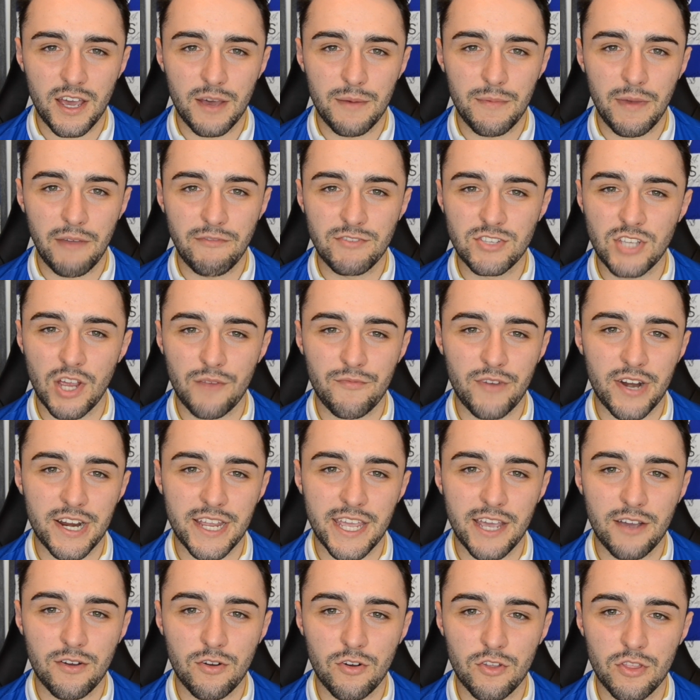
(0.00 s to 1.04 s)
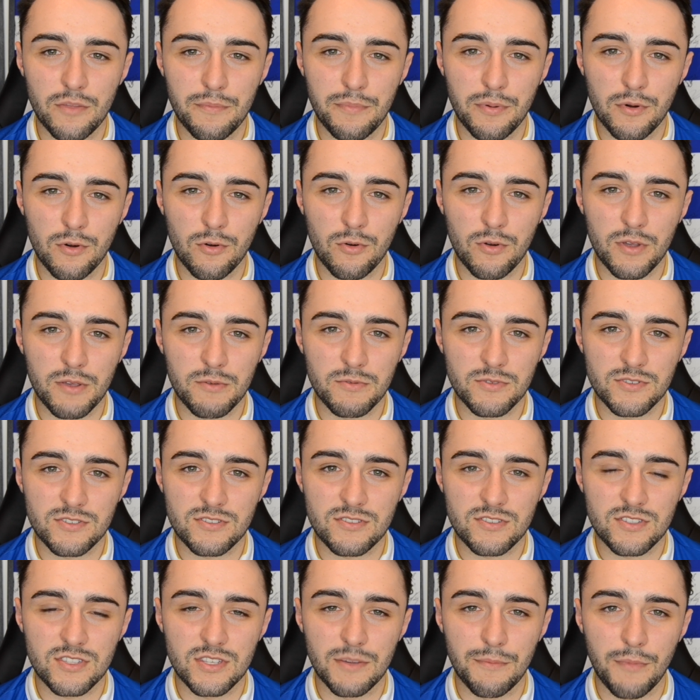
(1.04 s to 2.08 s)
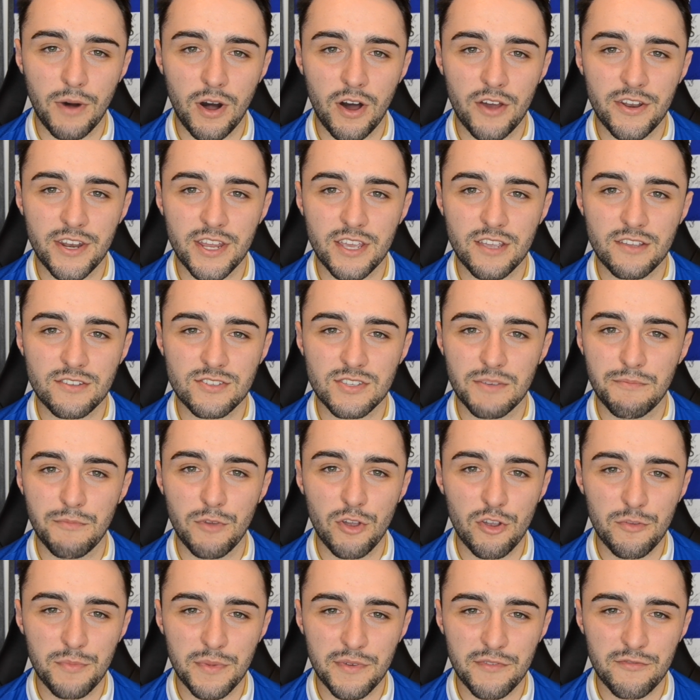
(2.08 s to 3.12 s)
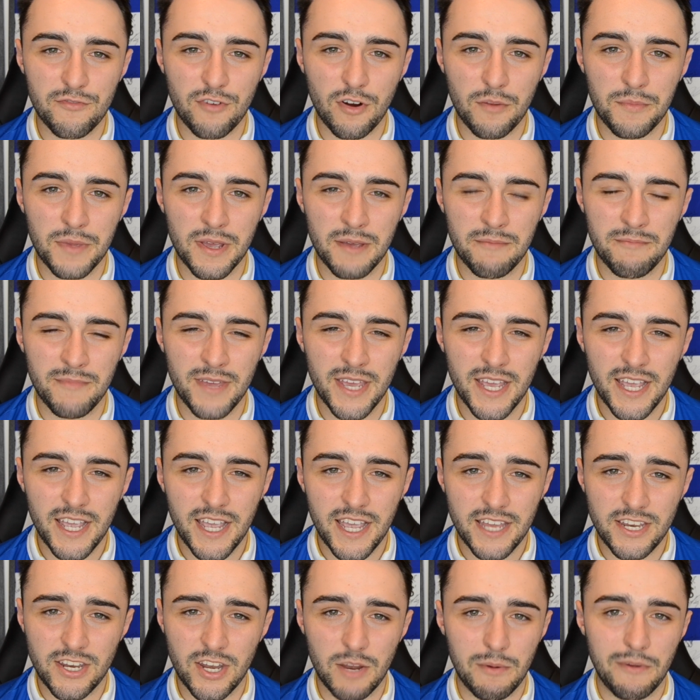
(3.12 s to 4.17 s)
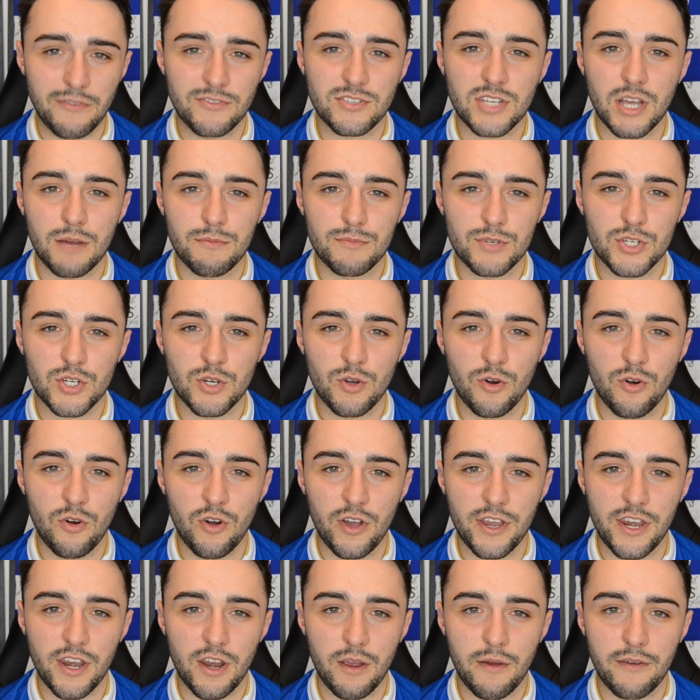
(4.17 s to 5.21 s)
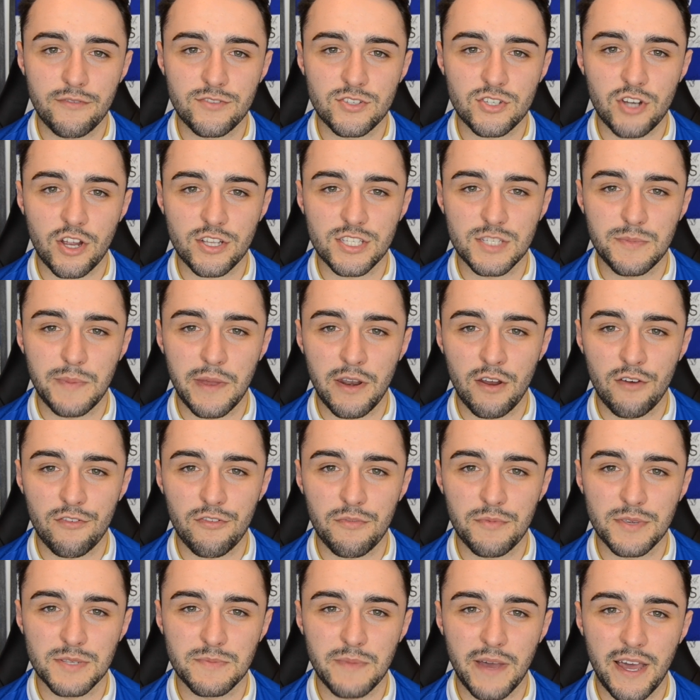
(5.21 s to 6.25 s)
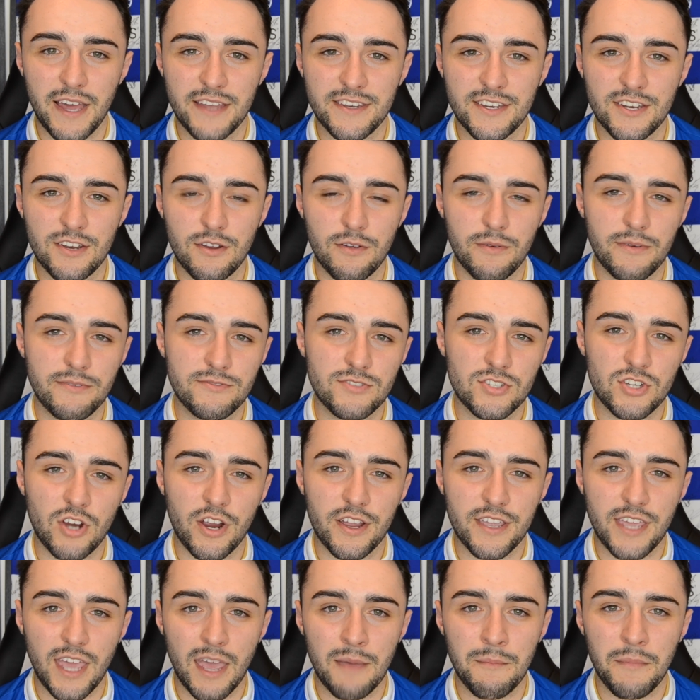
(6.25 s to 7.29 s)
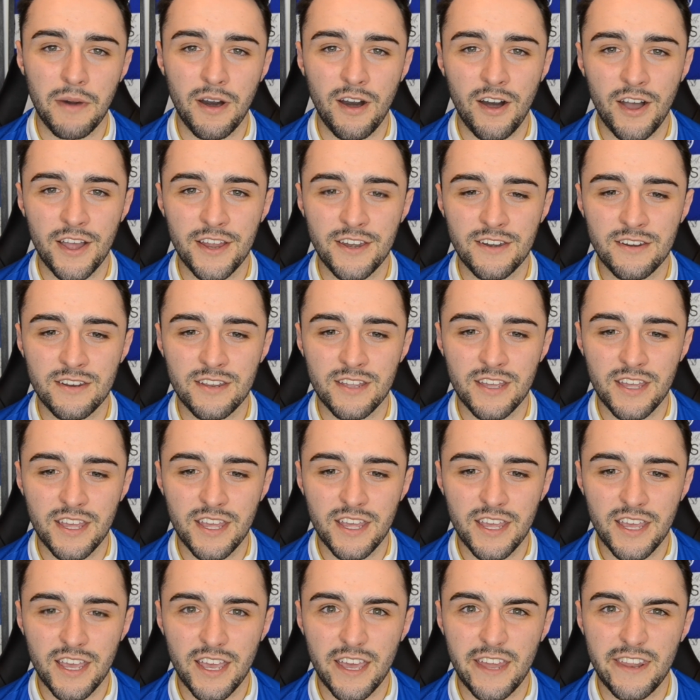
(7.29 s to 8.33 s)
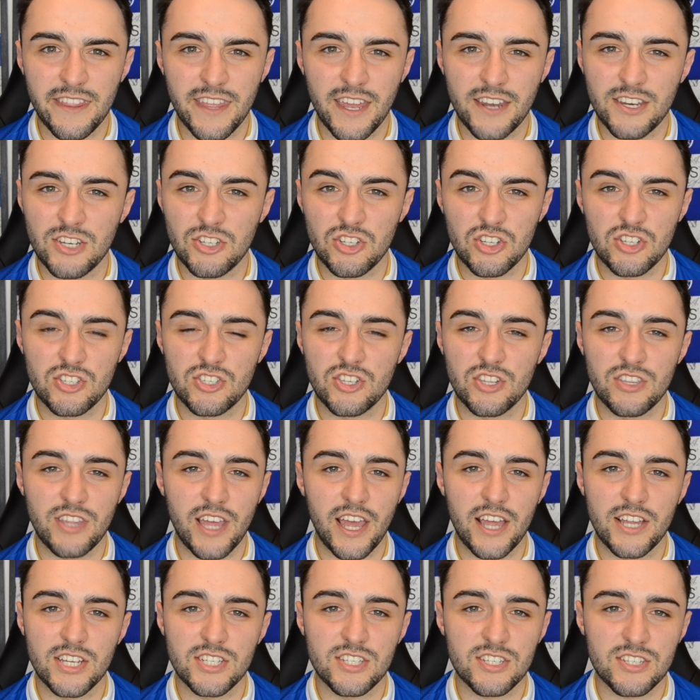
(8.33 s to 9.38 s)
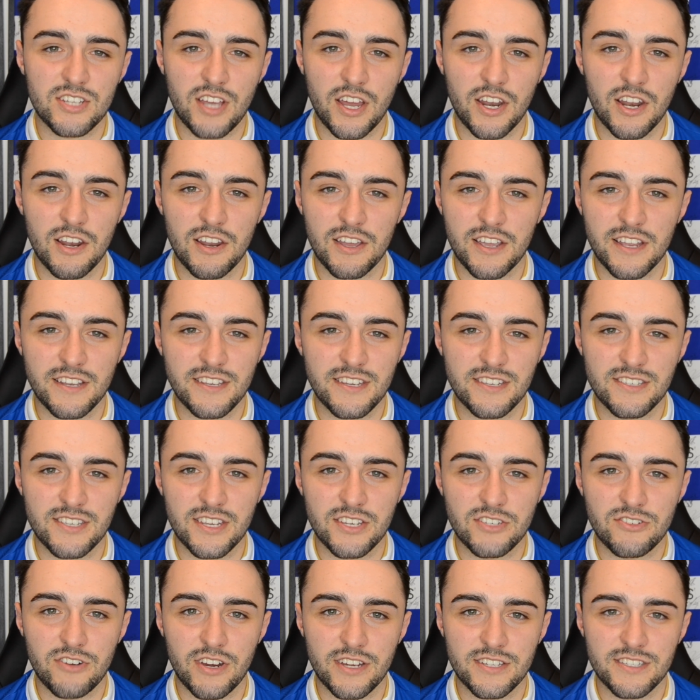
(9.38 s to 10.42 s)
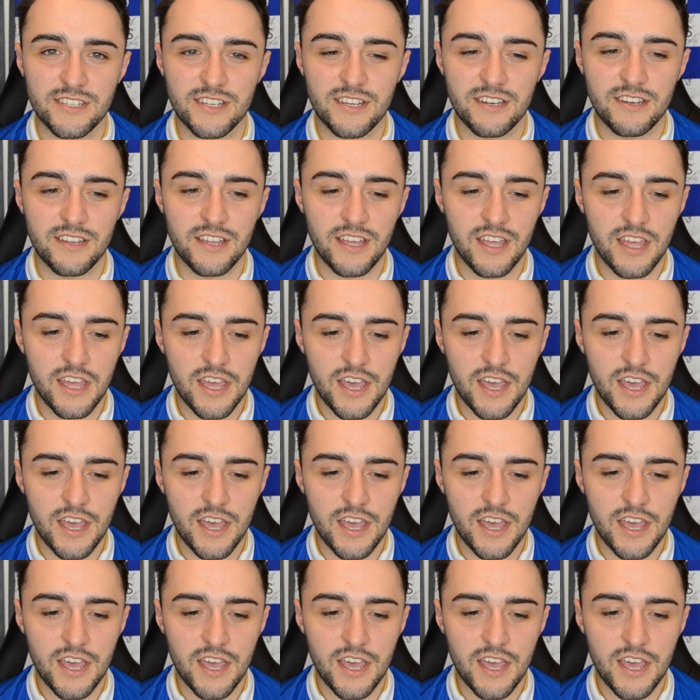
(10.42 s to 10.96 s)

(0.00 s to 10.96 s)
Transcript: Every time Rangel got the ball, he was demanding some movement from him. He didn't know whether to come short, he didn't know whether to try and spin off from his man, he didn't know whether to try and get him behind. In the end, he just stood there, just kind of looking disinterested.